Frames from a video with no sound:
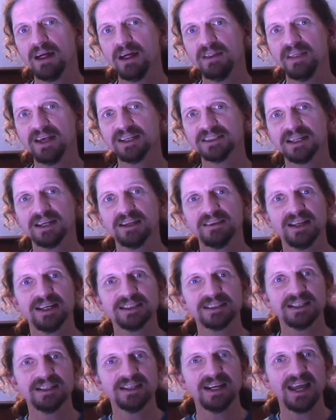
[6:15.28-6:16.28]
There's
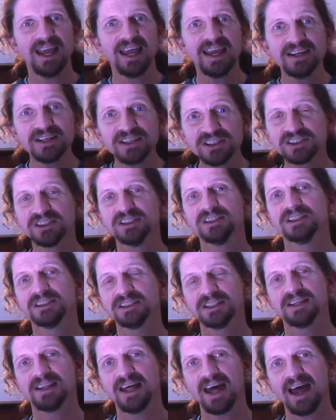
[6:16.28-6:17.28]
an innocence
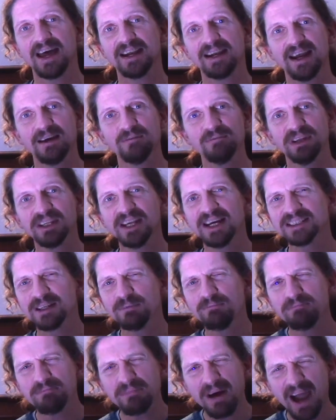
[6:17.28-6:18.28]
to that, but there's a
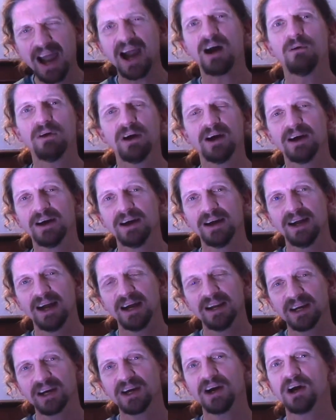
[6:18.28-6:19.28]
power
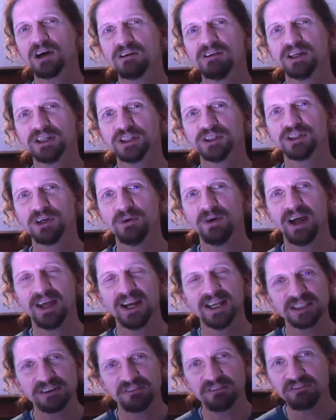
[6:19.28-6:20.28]
and a courage to it, and
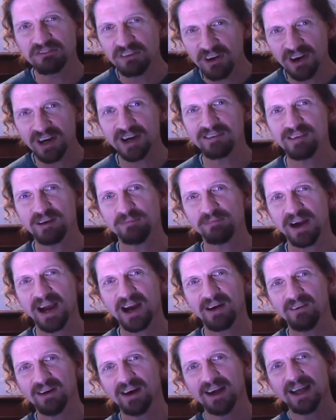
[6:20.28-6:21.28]
it's a fiery
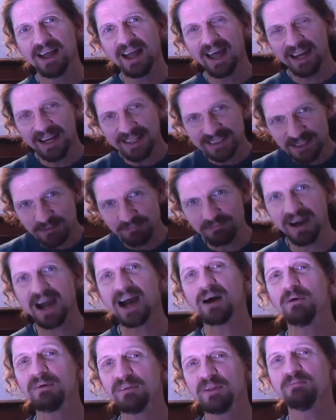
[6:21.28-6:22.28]
power, and it's the
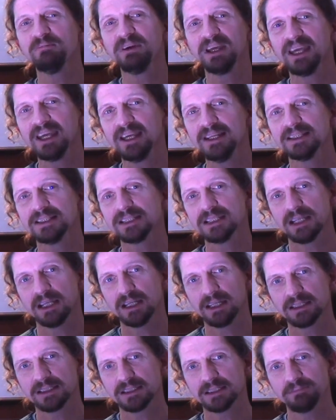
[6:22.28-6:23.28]
power that begins
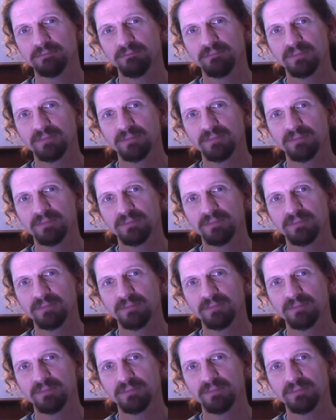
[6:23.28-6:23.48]
things.